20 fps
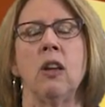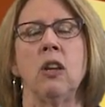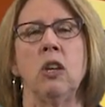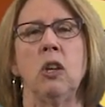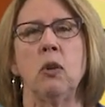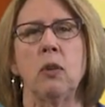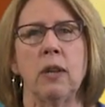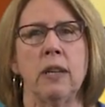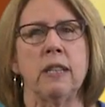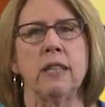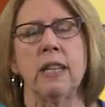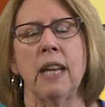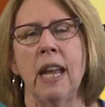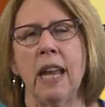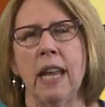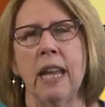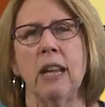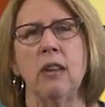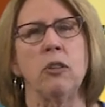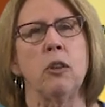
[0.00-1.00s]
You can
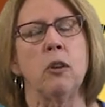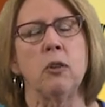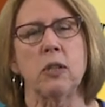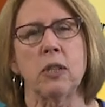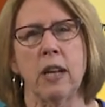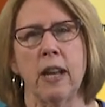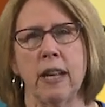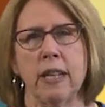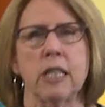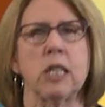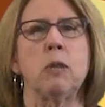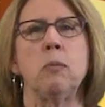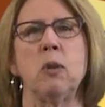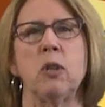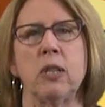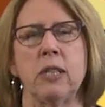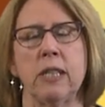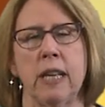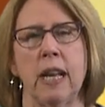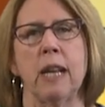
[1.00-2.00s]
take those customer
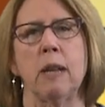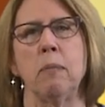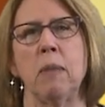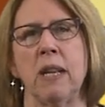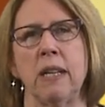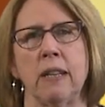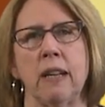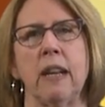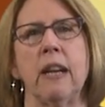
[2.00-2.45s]
segment